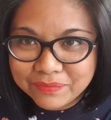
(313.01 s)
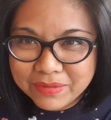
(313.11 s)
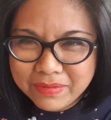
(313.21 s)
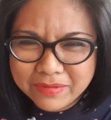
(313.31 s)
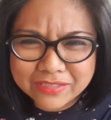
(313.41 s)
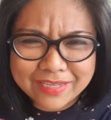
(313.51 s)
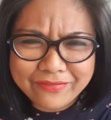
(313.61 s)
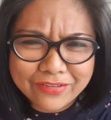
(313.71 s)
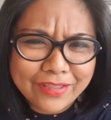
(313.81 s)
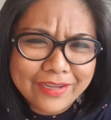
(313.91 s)
Maybe because I
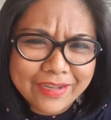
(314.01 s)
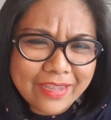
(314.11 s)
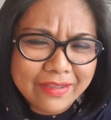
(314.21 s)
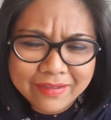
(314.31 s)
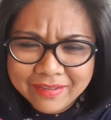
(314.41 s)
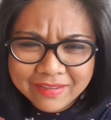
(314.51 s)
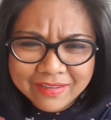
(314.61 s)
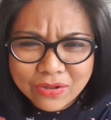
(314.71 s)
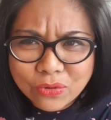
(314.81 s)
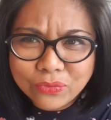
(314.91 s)
feel like I
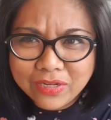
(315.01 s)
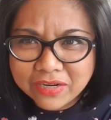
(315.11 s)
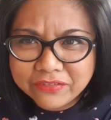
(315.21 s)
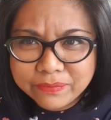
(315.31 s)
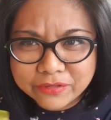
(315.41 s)
own enough